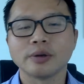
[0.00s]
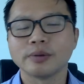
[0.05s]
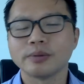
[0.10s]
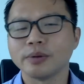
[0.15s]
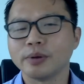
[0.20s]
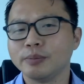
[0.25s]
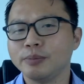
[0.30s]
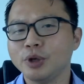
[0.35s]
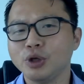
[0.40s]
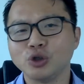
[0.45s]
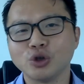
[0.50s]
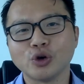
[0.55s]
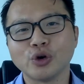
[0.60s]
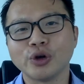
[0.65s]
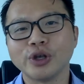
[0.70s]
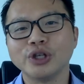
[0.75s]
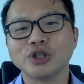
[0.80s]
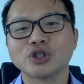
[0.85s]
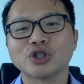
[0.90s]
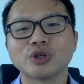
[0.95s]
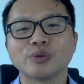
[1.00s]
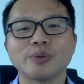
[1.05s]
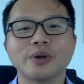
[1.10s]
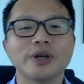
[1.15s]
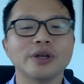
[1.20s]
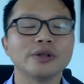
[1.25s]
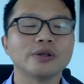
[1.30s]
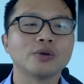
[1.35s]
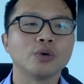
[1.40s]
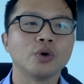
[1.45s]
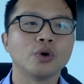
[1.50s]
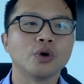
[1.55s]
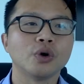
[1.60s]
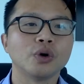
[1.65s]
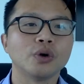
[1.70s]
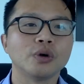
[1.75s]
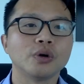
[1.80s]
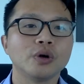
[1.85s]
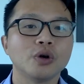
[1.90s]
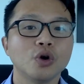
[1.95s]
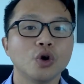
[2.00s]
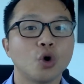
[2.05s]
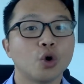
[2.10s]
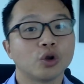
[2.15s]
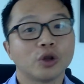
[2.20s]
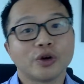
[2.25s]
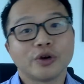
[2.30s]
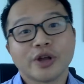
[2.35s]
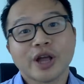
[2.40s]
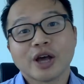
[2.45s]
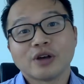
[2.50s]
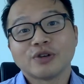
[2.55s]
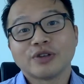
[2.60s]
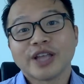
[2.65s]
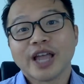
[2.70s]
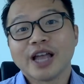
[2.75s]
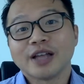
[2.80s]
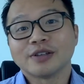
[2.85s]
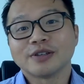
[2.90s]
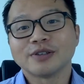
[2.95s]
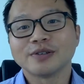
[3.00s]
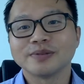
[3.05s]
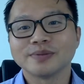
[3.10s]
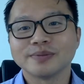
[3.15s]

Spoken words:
musical instrument, or learning how to dance.